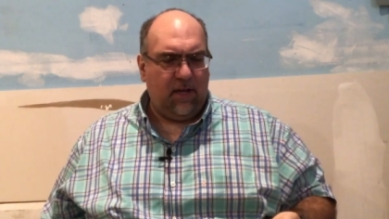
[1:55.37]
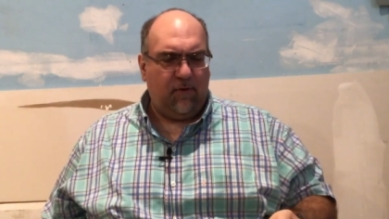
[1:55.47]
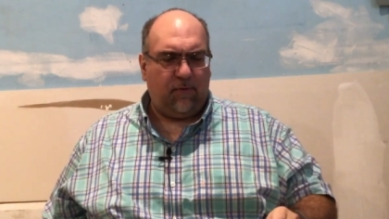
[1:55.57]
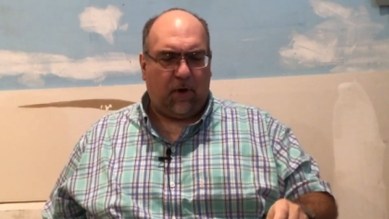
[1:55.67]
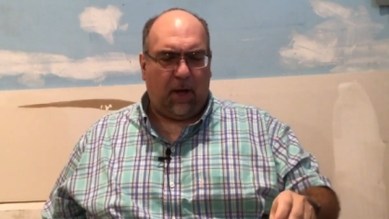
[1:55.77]

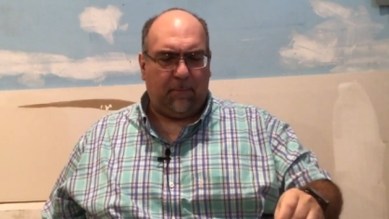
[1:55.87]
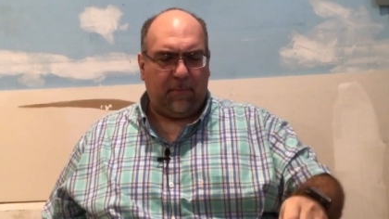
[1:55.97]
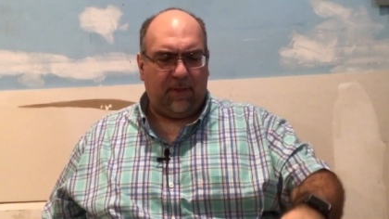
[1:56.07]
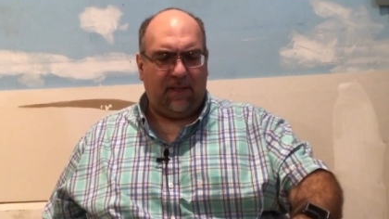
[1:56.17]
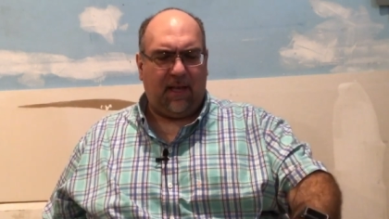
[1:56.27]

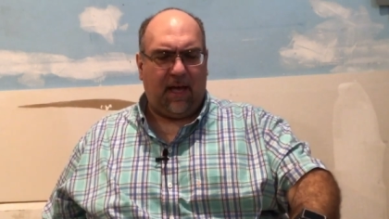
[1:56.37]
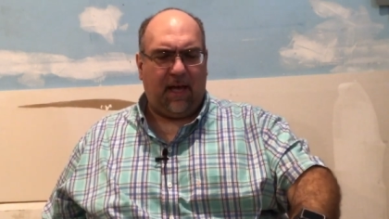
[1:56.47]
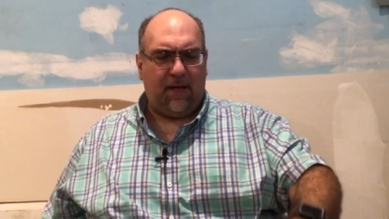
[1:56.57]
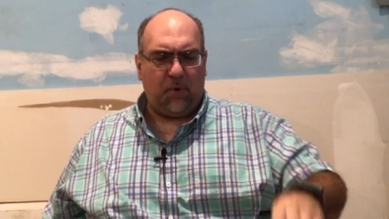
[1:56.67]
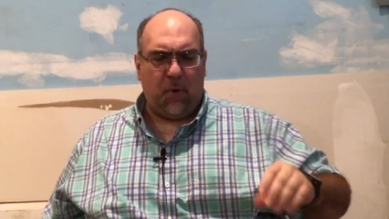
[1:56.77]
from
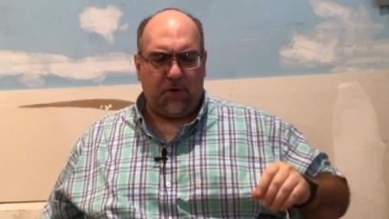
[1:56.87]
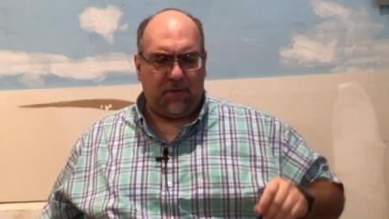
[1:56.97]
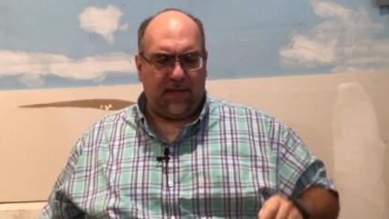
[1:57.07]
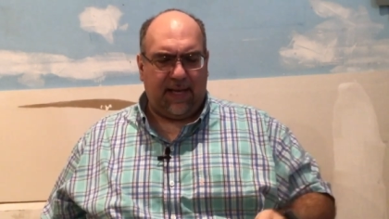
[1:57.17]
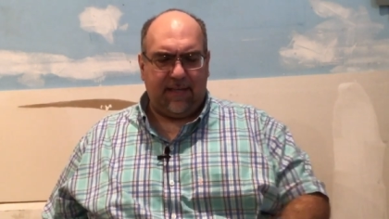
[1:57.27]
an order
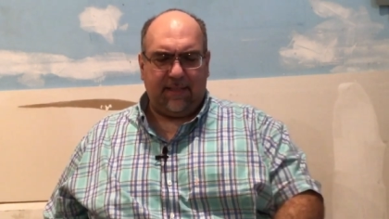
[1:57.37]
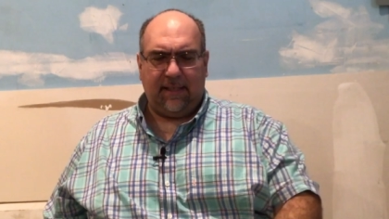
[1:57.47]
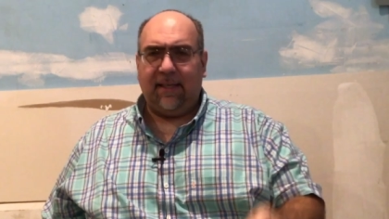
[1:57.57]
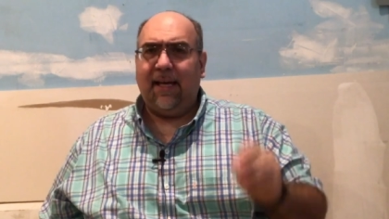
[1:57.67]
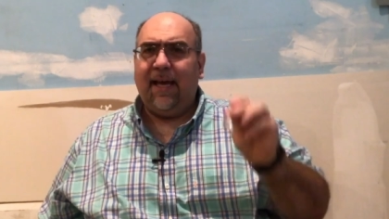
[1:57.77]
that I
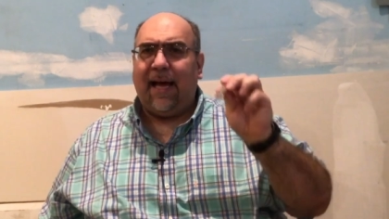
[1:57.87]
did.